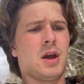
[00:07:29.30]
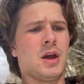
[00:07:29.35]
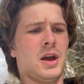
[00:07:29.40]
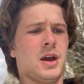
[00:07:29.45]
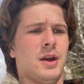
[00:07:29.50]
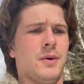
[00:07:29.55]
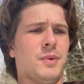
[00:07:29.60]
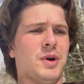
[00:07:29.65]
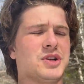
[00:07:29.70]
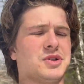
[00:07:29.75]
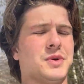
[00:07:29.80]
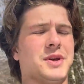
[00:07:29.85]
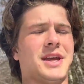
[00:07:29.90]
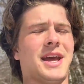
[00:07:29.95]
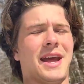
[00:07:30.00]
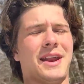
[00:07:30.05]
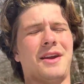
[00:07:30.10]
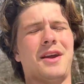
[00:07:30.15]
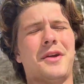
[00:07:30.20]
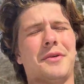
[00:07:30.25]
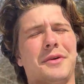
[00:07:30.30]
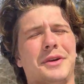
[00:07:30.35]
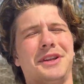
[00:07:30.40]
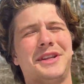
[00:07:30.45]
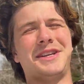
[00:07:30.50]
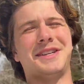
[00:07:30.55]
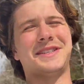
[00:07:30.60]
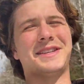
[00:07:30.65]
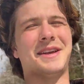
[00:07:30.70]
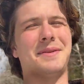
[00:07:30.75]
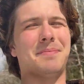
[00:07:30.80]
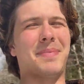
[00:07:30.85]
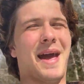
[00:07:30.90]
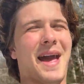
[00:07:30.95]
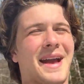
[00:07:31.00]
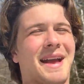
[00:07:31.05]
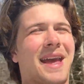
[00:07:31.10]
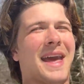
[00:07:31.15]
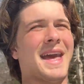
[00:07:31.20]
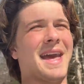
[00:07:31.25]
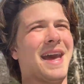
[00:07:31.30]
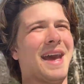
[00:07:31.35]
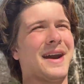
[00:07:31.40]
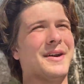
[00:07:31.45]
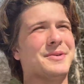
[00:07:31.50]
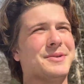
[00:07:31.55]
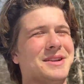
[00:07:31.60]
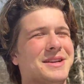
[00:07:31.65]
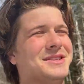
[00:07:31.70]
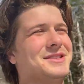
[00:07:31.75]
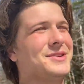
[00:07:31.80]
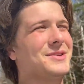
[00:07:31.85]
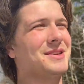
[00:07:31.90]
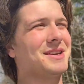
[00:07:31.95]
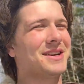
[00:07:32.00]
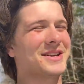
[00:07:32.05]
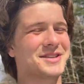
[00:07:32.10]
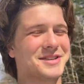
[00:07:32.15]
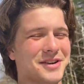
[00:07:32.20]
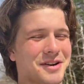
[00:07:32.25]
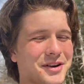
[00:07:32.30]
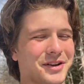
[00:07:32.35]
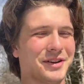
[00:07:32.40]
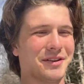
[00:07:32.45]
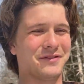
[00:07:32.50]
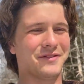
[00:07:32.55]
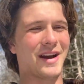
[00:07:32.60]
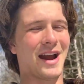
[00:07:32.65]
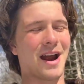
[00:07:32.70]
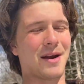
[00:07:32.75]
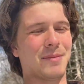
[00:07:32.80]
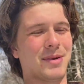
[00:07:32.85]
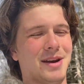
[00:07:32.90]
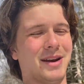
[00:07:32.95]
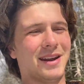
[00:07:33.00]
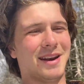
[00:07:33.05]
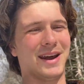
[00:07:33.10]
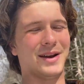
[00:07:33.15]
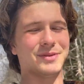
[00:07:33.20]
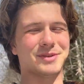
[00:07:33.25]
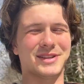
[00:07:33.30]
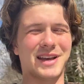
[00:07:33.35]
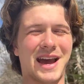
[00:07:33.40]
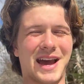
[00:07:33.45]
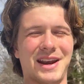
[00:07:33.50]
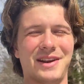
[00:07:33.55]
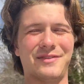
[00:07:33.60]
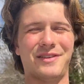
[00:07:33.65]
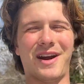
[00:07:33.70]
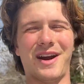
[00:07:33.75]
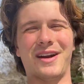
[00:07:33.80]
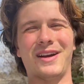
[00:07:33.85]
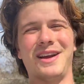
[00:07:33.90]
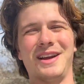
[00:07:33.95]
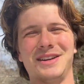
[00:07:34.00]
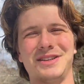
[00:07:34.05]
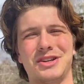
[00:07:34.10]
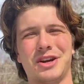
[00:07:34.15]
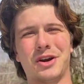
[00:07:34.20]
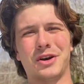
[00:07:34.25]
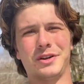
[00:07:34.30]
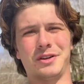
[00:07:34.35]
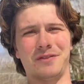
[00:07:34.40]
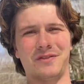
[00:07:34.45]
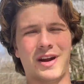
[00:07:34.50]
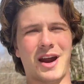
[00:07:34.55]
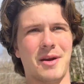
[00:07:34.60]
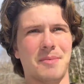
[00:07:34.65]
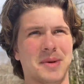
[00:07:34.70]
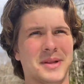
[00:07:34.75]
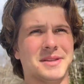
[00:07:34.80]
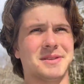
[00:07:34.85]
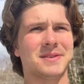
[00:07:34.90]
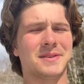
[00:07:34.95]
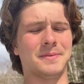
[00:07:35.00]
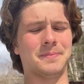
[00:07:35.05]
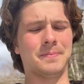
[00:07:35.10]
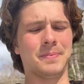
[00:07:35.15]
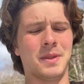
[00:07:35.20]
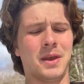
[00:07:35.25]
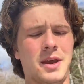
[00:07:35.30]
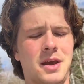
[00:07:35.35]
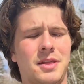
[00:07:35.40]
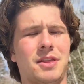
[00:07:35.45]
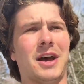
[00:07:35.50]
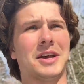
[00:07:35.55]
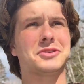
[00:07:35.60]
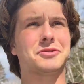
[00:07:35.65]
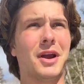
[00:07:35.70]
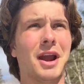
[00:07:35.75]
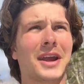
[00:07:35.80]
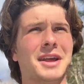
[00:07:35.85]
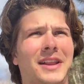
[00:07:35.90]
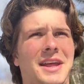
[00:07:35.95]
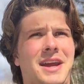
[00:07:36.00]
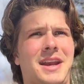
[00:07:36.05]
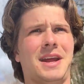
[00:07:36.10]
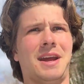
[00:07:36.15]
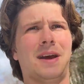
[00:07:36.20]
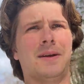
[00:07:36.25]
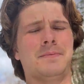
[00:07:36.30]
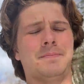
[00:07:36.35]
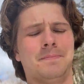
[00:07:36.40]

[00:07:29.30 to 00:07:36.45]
in which we can release it back out into the external environment and outside of our internal environments, thus regulating it.